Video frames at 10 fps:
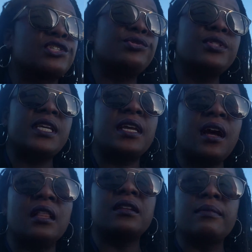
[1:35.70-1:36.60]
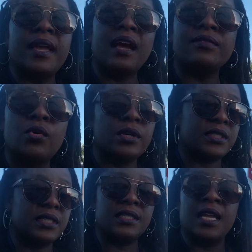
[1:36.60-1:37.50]
do take all of the math
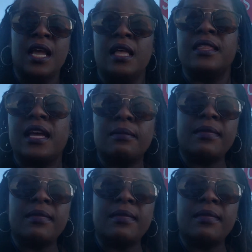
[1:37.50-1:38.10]
courses that a